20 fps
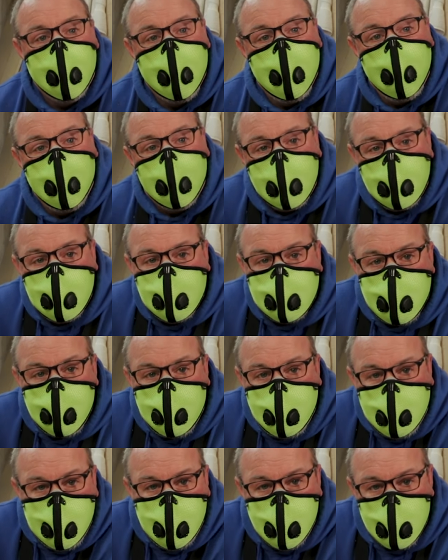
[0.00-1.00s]
right, put your
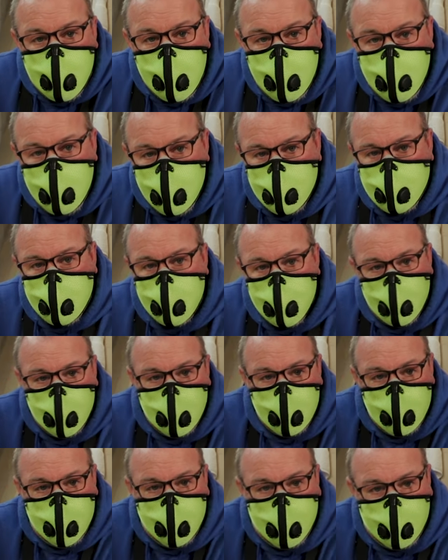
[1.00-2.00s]
safety gear on. Here we
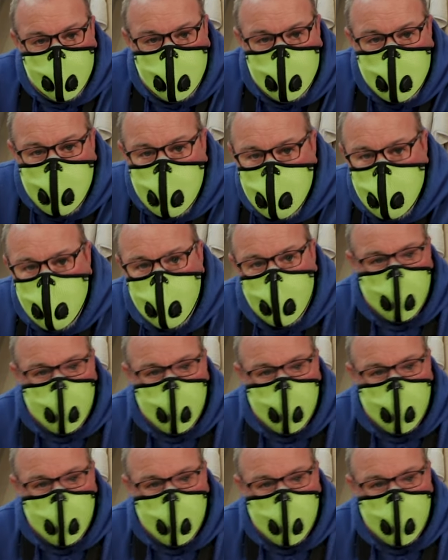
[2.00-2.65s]
go. Flattening